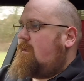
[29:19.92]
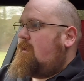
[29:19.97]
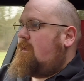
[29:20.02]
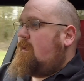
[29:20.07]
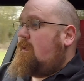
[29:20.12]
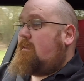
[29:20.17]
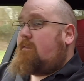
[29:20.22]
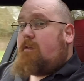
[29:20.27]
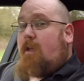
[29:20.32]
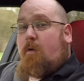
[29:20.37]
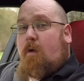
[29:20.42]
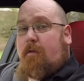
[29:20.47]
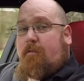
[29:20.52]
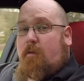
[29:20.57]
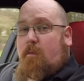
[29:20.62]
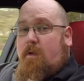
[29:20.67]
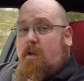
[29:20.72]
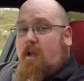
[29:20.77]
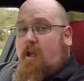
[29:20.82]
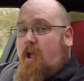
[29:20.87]
So
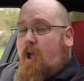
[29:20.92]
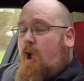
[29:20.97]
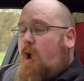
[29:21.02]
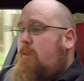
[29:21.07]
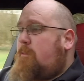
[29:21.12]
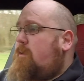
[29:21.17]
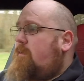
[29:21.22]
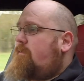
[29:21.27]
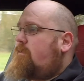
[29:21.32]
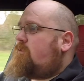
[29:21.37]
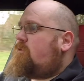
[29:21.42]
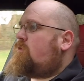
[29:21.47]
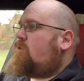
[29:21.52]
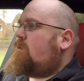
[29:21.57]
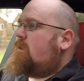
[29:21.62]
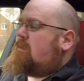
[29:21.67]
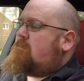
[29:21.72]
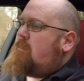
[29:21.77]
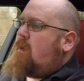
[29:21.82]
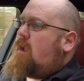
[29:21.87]
everyone, I hope you've
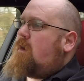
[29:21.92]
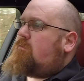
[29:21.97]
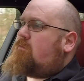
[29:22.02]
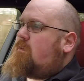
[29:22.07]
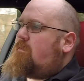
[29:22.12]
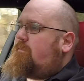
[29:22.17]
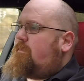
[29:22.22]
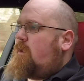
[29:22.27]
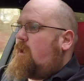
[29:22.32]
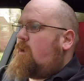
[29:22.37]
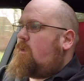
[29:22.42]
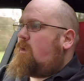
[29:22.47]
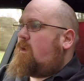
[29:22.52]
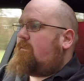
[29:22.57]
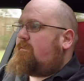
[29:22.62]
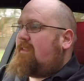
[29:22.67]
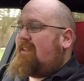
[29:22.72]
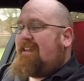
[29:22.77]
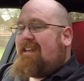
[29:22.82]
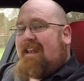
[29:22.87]
enjoyed my review
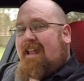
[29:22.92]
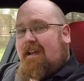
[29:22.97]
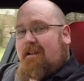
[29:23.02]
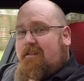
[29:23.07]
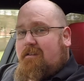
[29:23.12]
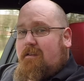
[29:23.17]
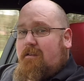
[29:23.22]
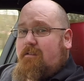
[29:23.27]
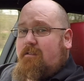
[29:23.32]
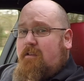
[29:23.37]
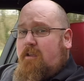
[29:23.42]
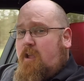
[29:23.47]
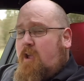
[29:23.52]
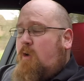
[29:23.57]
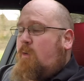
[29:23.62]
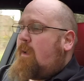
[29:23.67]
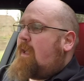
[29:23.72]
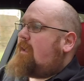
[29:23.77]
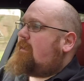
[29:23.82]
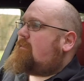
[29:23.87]
of the Lexus
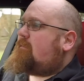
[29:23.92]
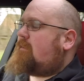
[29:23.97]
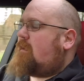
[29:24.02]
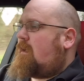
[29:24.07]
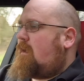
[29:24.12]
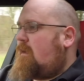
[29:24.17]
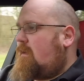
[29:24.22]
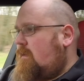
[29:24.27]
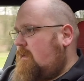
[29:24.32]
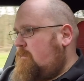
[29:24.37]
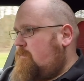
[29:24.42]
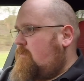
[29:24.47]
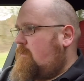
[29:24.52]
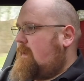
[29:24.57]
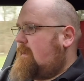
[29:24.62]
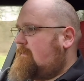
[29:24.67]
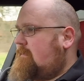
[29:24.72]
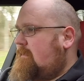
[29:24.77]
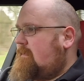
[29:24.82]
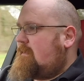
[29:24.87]
UX
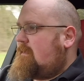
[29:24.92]
Hybrid.